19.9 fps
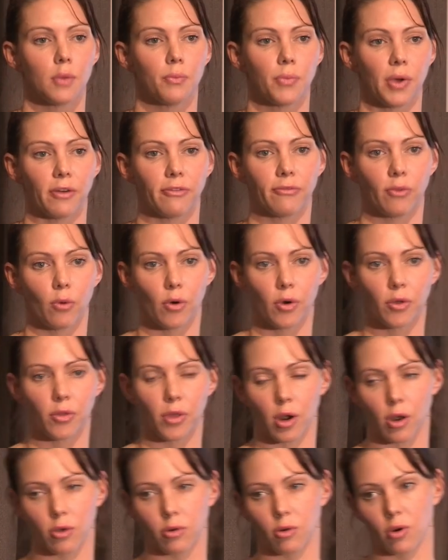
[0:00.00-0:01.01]
But for
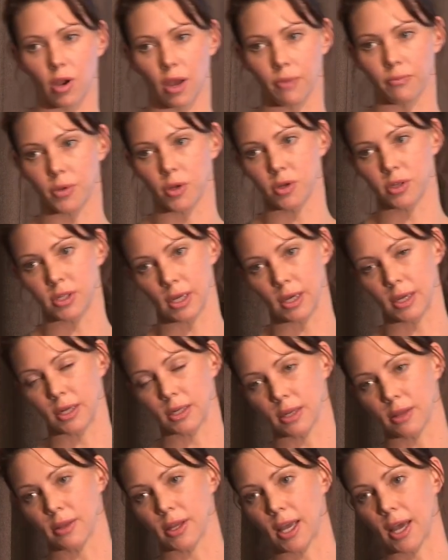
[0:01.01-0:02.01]
the local government New
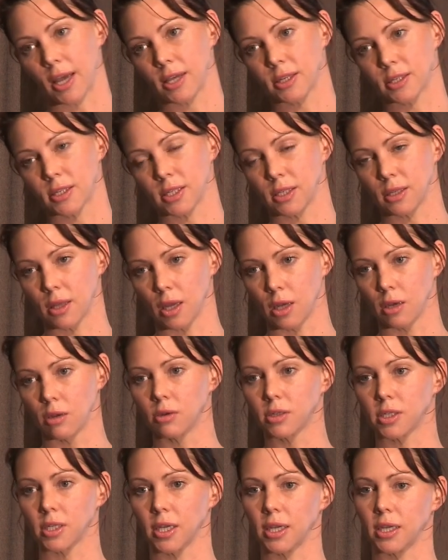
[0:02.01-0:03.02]
Zealand and the case study they
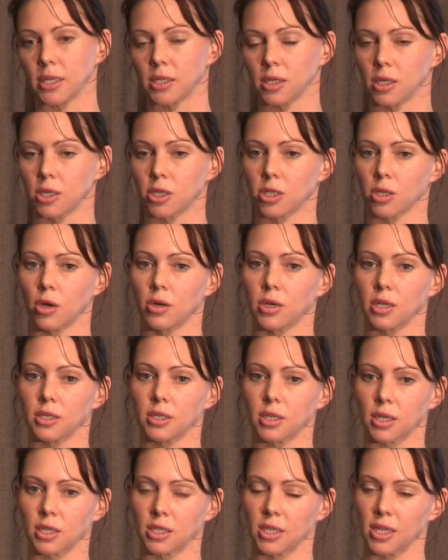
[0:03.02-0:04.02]
looked at, it showed a
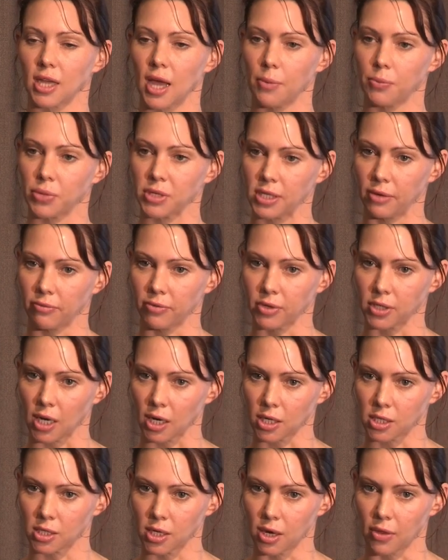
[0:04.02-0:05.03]
sixty-eight percent
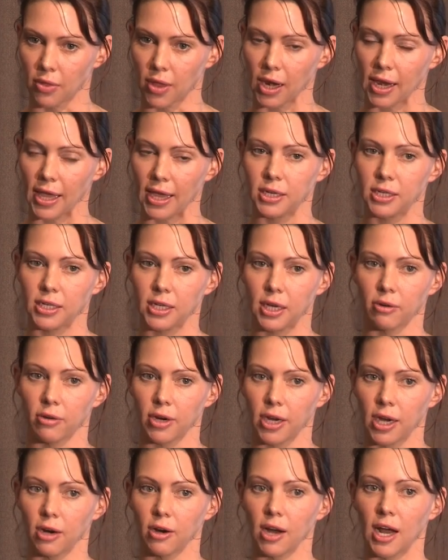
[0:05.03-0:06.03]
reduction in the land
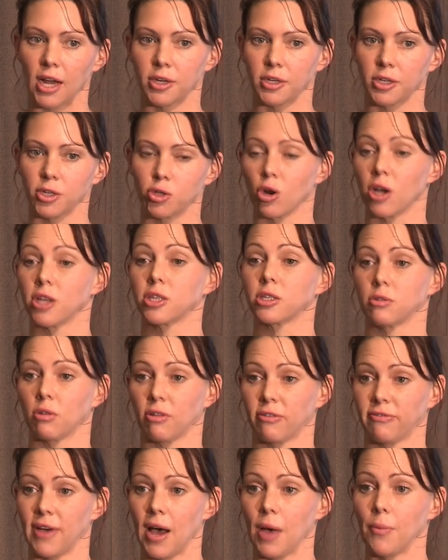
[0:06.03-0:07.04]
area under dry
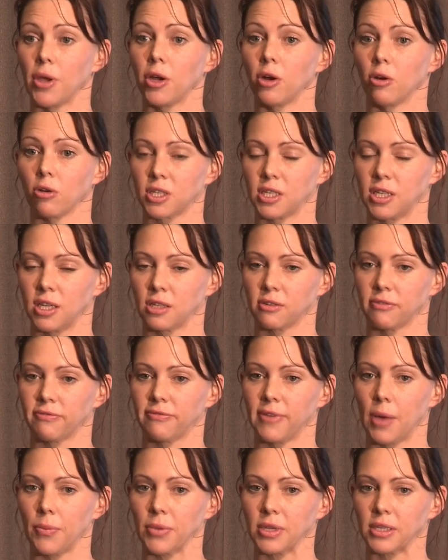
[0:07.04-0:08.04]
stock farming or extensive
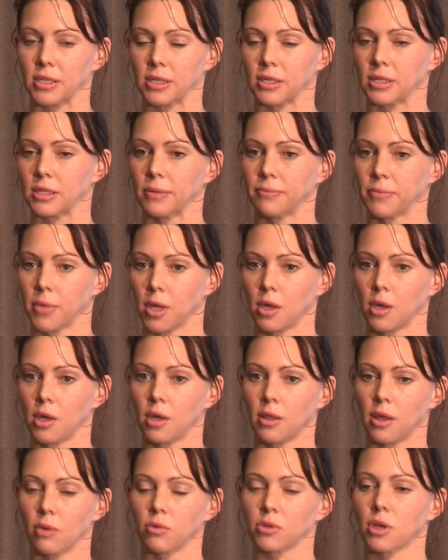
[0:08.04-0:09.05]
farming system.
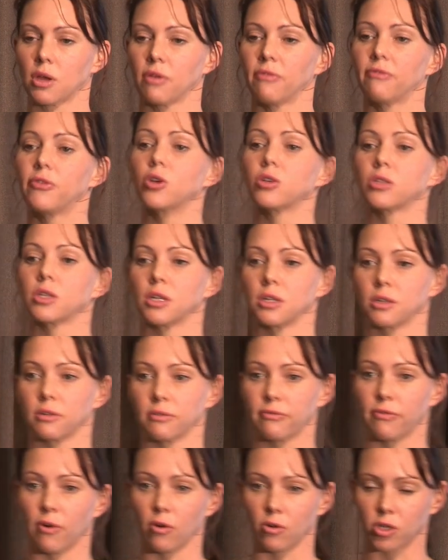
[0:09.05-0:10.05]
That was a conversion
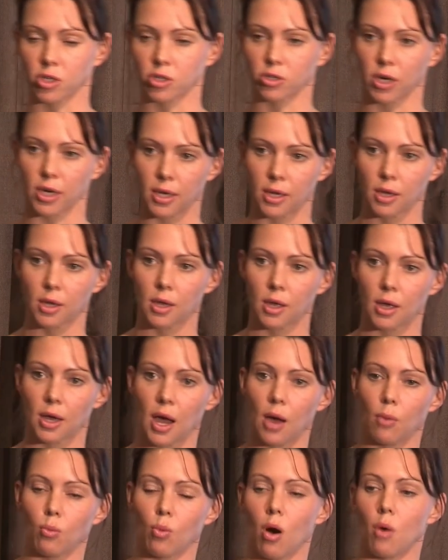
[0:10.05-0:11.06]
into forestry,
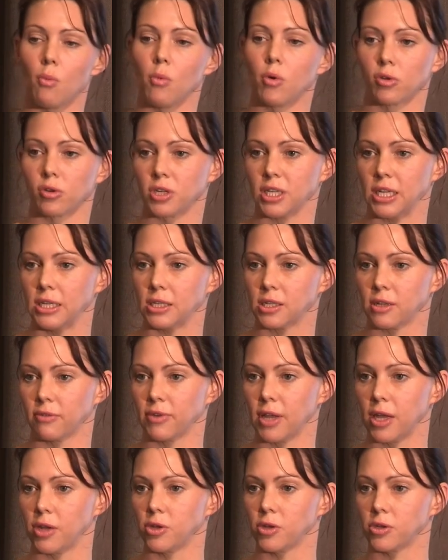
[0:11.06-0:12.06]
um, while more intensive
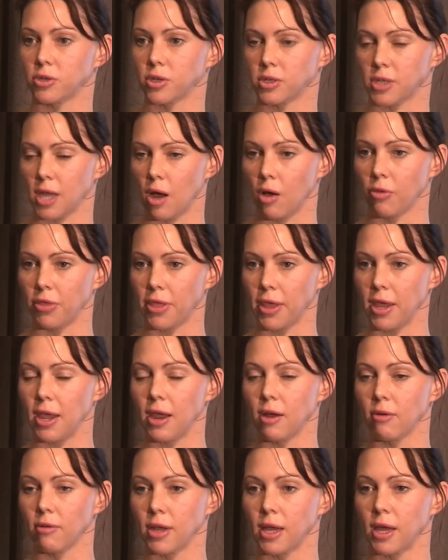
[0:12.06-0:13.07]
land uses held their
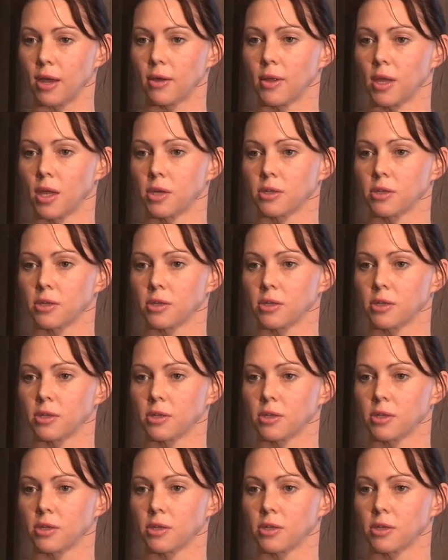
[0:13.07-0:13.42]
area.